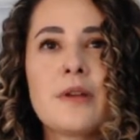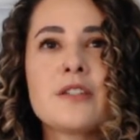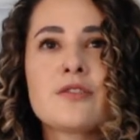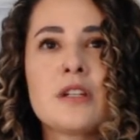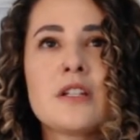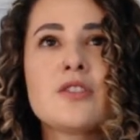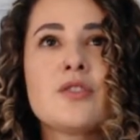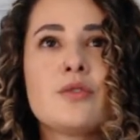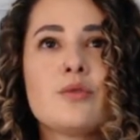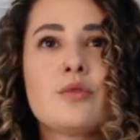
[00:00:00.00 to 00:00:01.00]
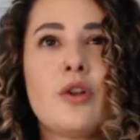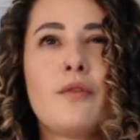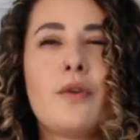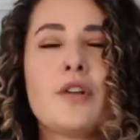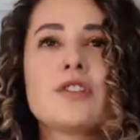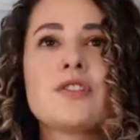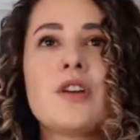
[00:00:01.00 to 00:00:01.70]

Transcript: my screen to Glowforge.